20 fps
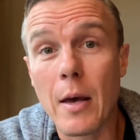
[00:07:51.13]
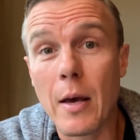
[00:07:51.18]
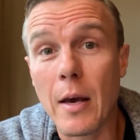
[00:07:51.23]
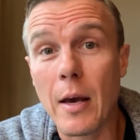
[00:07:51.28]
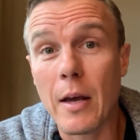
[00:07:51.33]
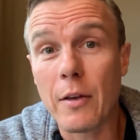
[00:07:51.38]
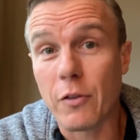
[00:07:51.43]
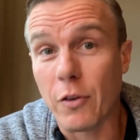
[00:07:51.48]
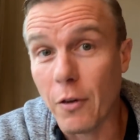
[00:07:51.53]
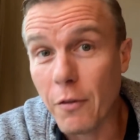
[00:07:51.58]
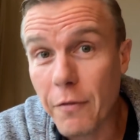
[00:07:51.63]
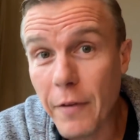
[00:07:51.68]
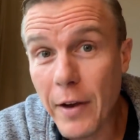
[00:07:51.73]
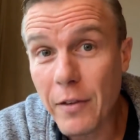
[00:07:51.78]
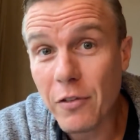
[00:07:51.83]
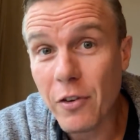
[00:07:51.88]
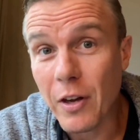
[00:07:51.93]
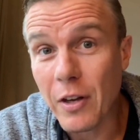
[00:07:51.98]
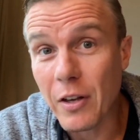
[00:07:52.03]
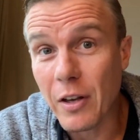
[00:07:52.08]
It's got Face
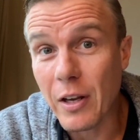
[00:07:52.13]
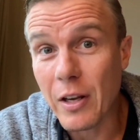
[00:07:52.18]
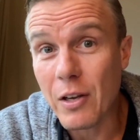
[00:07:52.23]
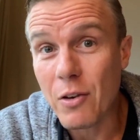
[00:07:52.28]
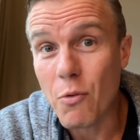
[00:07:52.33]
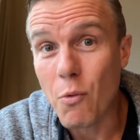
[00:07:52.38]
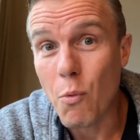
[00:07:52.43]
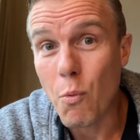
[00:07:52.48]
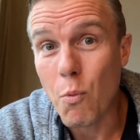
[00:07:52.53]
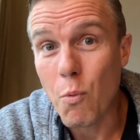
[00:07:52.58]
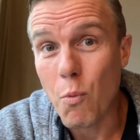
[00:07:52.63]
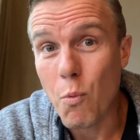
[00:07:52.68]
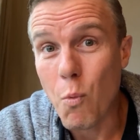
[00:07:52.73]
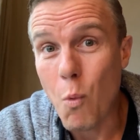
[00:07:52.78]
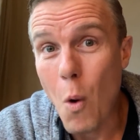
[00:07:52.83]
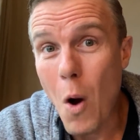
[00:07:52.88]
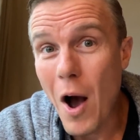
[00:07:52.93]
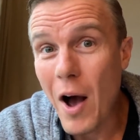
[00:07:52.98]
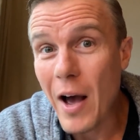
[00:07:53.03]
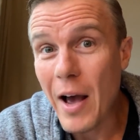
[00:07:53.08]
ID.
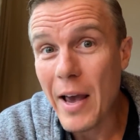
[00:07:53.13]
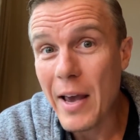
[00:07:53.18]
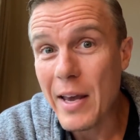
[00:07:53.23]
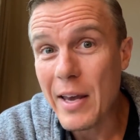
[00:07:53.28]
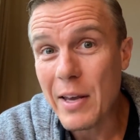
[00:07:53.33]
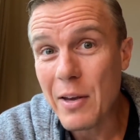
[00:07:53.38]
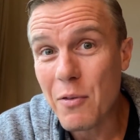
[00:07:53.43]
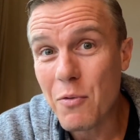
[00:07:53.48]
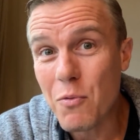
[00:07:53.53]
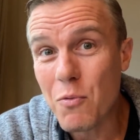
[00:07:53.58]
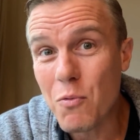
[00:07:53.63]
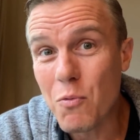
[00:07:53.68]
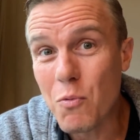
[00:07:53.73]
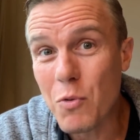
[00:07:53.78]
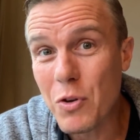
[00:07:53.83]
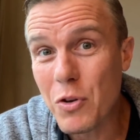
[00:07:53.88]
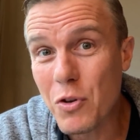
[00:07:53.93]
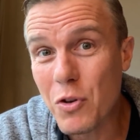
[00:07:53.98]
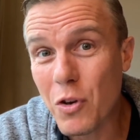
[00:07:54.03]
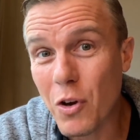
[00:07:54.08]
Why
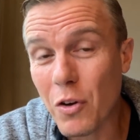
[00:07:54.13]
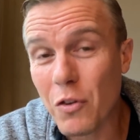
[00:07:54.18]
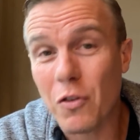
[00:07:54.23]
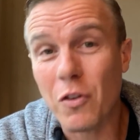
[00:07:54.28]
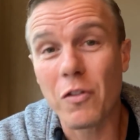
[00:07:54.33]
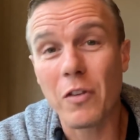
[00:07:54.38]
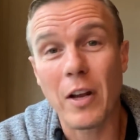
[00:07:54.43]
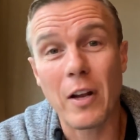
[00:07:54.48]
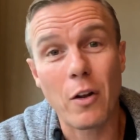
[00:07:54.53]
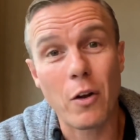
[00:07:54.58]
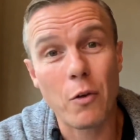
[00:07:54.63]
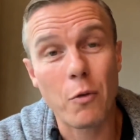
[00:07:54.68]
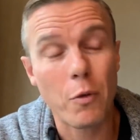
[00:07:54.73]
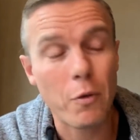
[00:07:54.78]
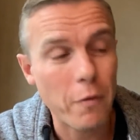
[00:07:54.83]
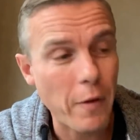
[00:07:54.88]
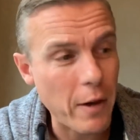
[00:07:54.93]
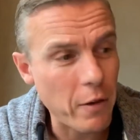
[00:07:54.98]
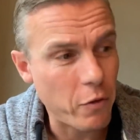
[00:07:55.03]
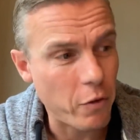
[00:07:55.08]
would you not just unlock with
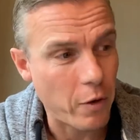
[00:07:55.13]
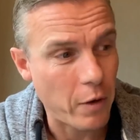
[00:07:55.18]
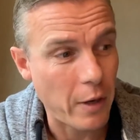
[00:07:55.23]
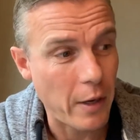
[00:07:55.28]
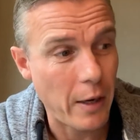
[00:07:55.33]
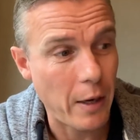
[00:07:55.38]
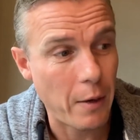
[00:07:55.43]
Face ID?